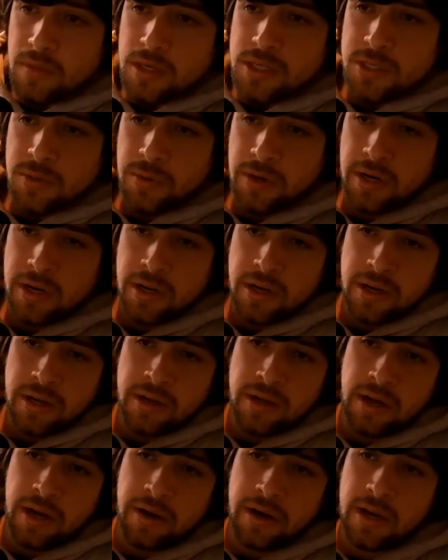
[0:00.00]
So I'm
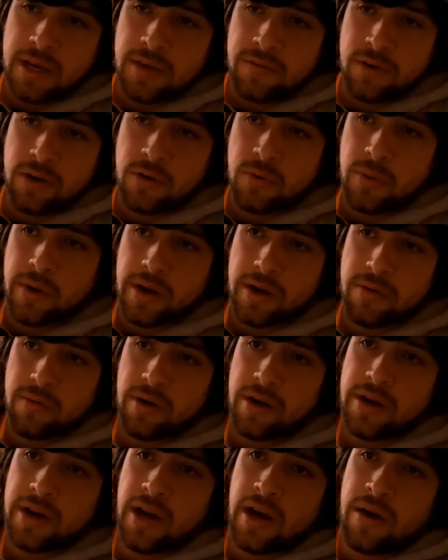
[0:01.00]
gonna give you a quick
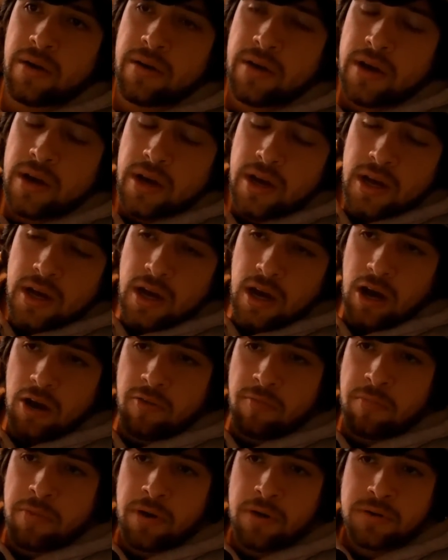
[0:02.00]
rundown
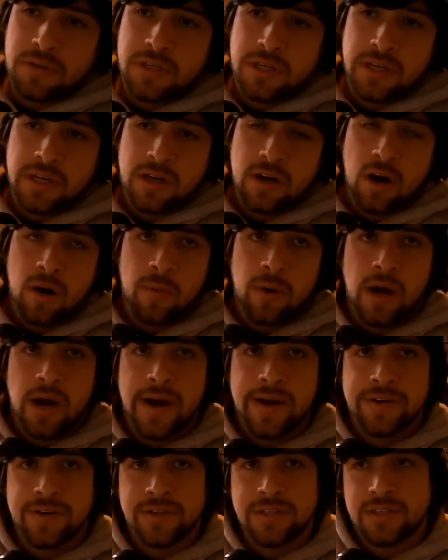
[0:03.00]
of protein,
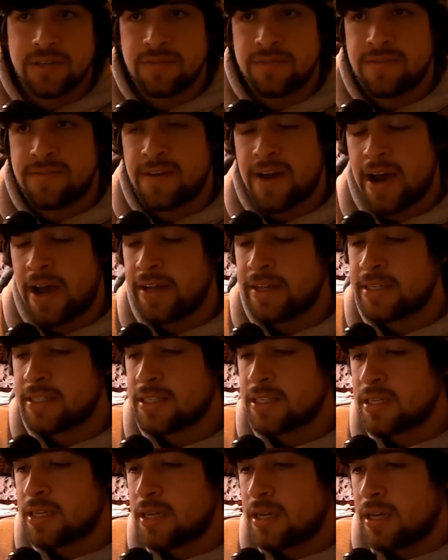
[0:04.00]
carbohydrates, and
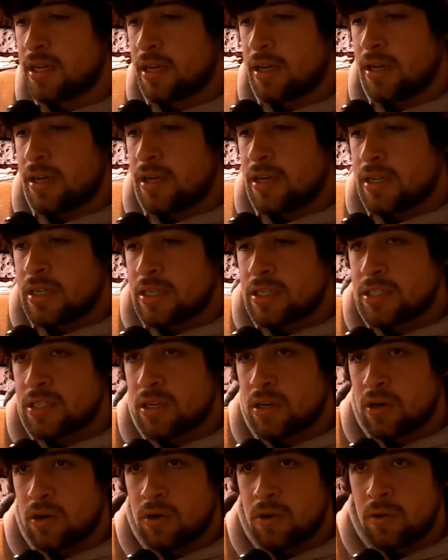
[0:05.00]
fats.
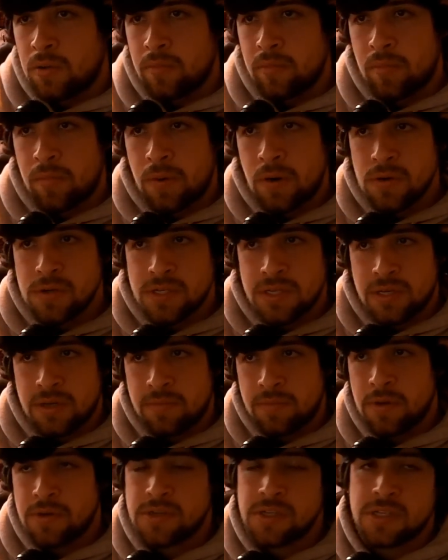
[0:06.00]
So
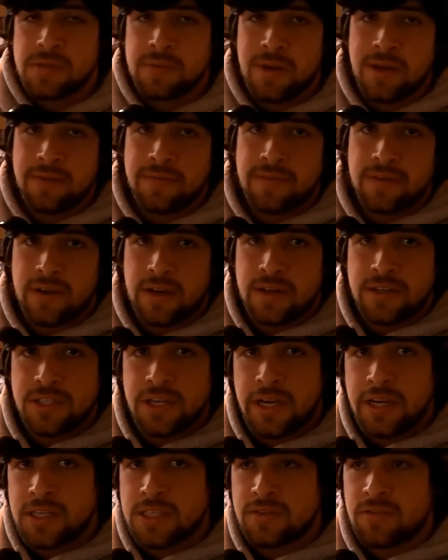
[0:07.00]
protein's made of
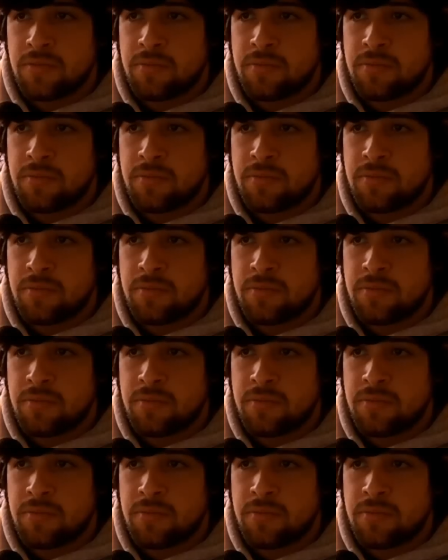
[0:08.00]
chains of